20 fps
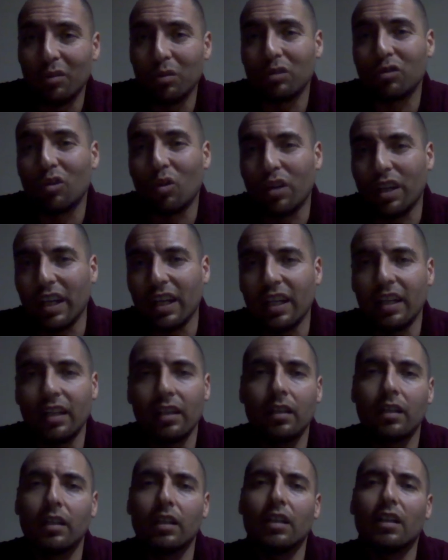it was
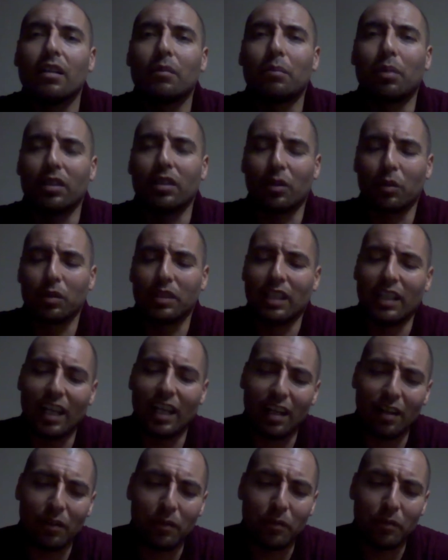okay. But there was a
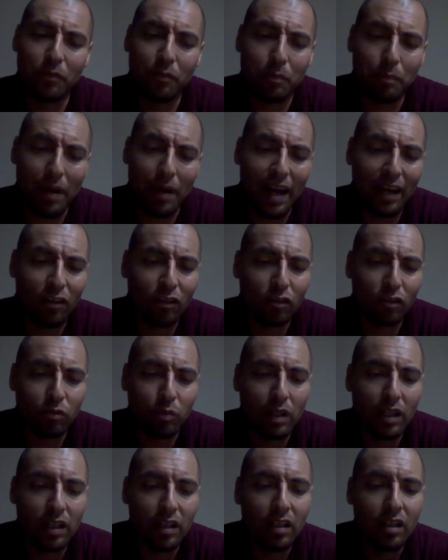lot of panels
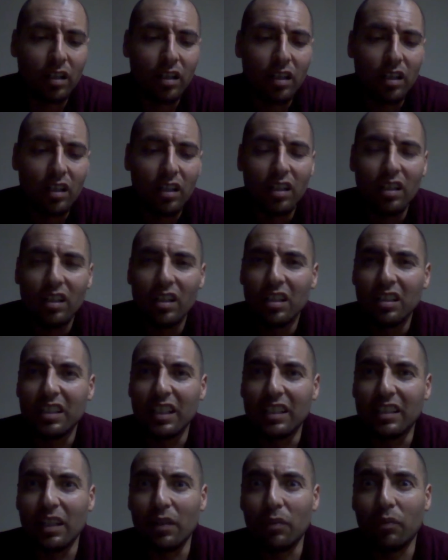where
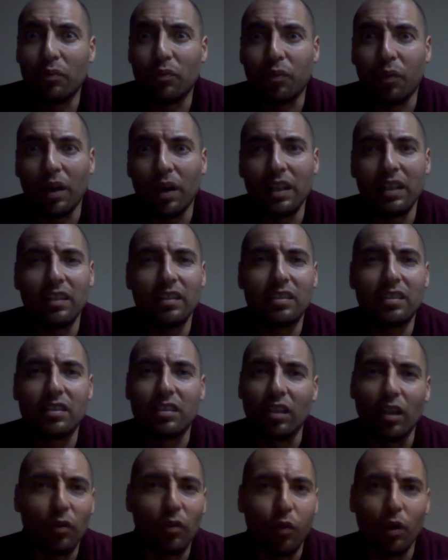they did funny
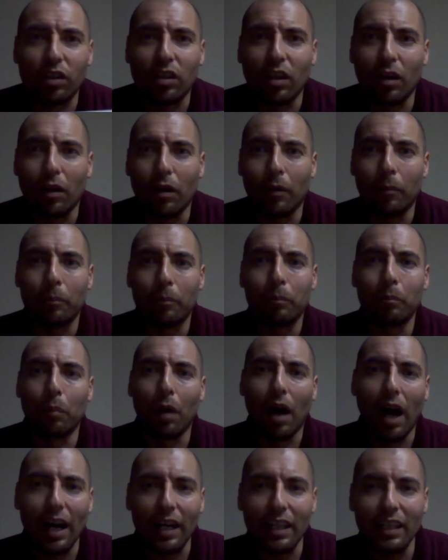stuff with the
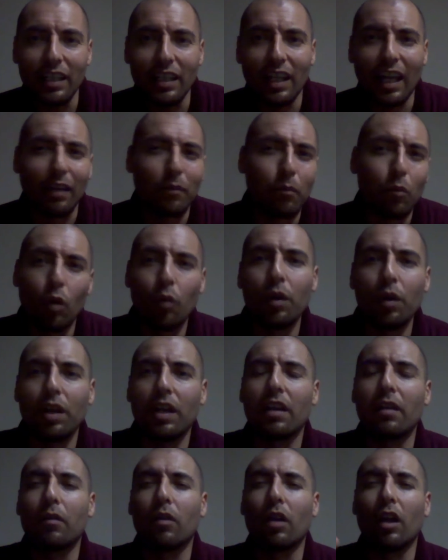body, like
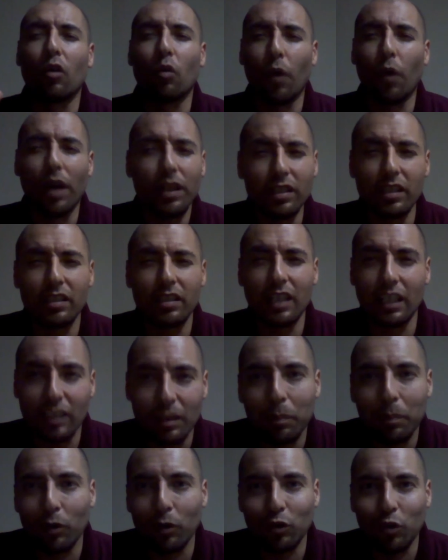moving in ways that it's not
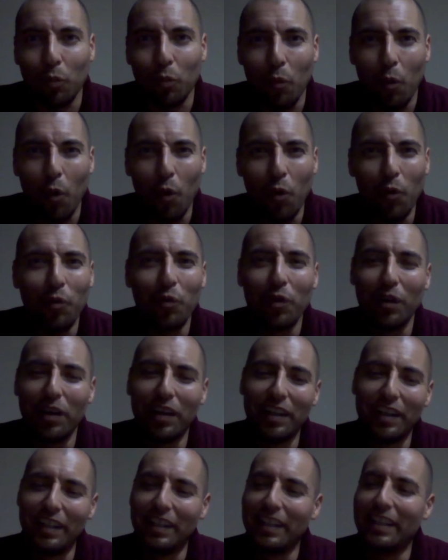supposed to move.
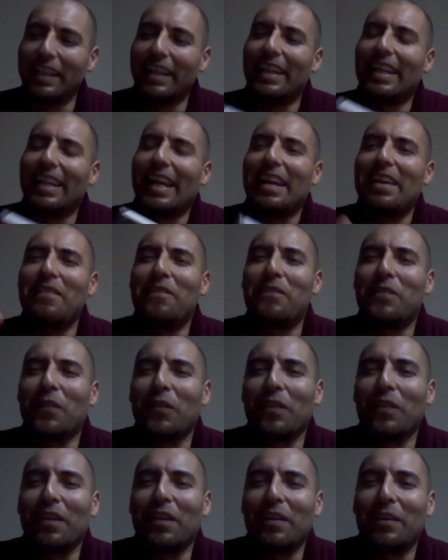And I didn't
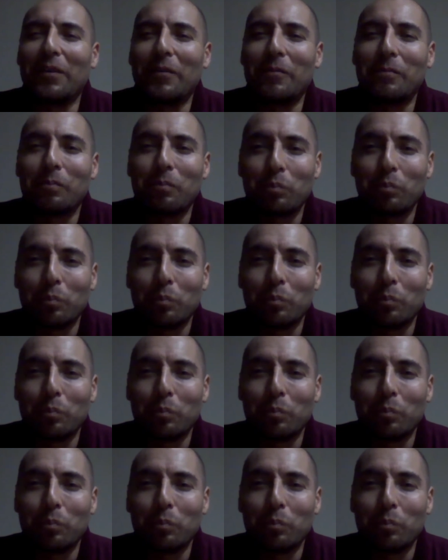feel the